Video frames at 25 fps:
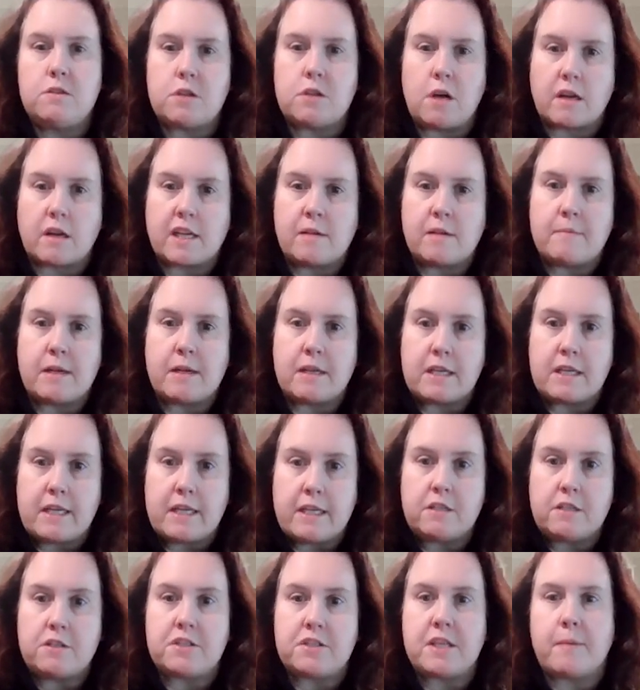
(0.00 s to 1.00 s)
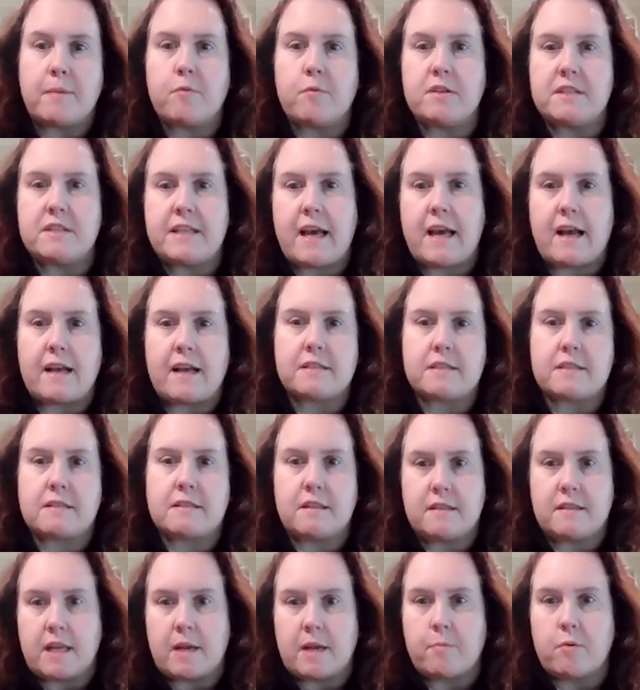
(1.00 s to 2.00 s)
Document each separate
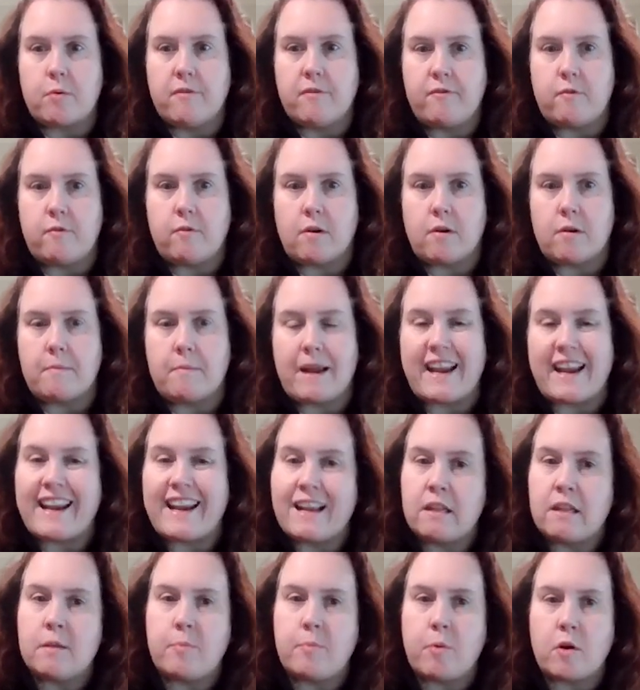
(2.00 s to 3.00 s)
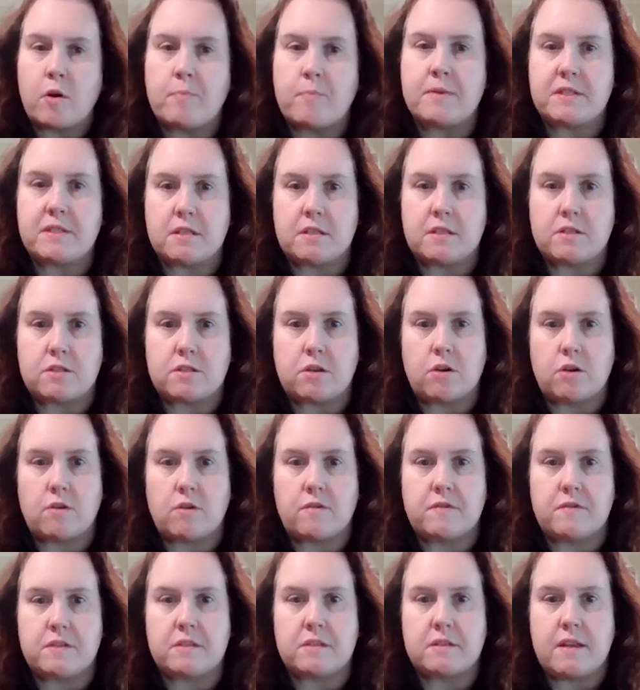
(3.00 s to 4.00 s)
task that they perform and the purpose it
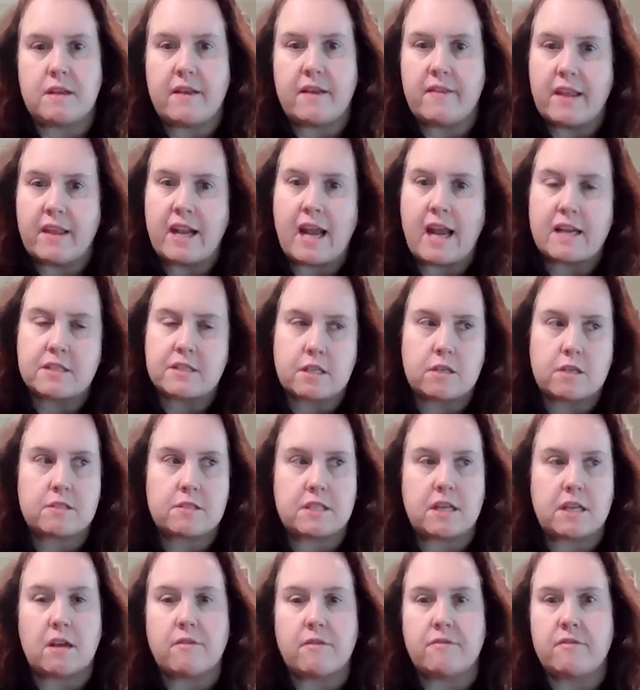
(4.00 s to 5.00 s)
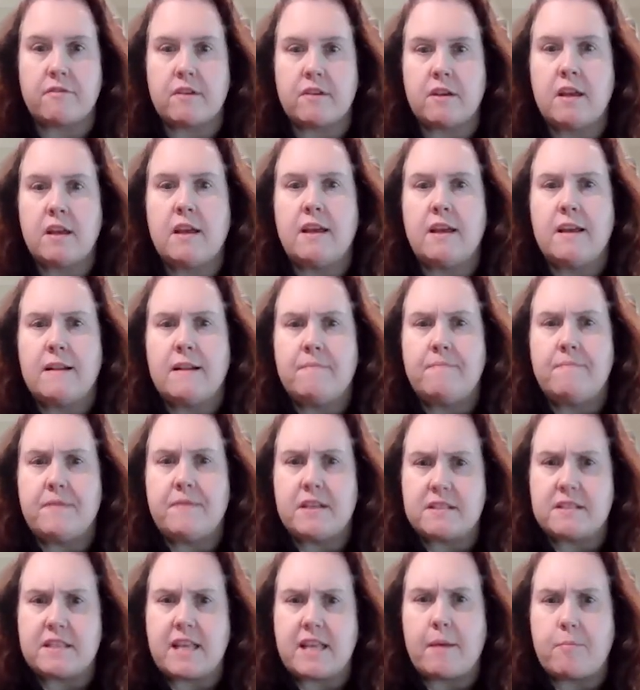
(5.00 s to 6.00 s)
serves, and then ask yourself,
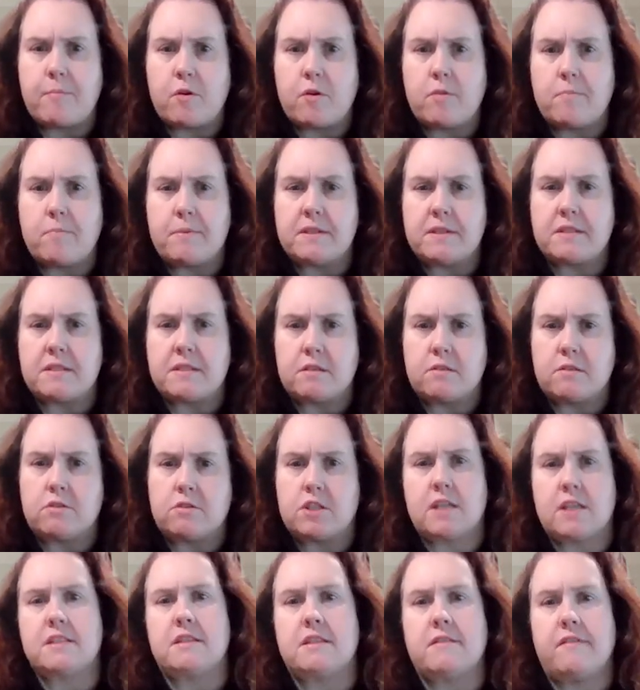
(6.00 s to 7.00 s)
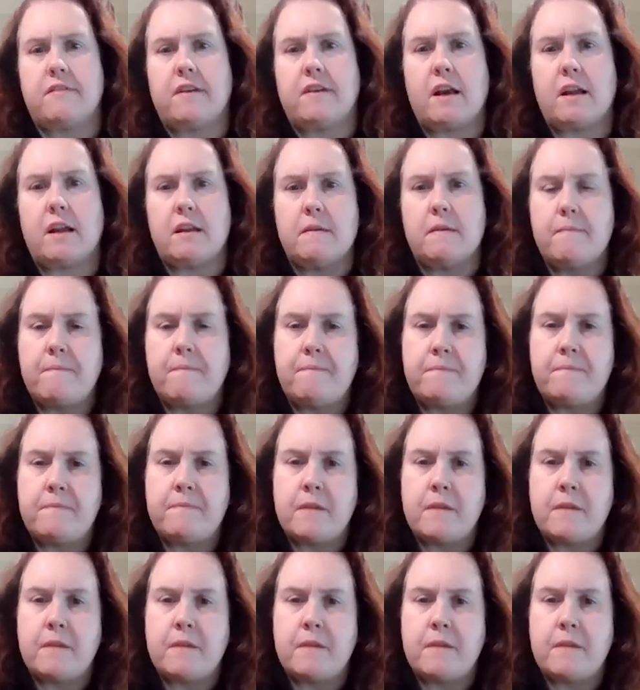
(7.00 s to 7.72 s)
is that purpose still justified?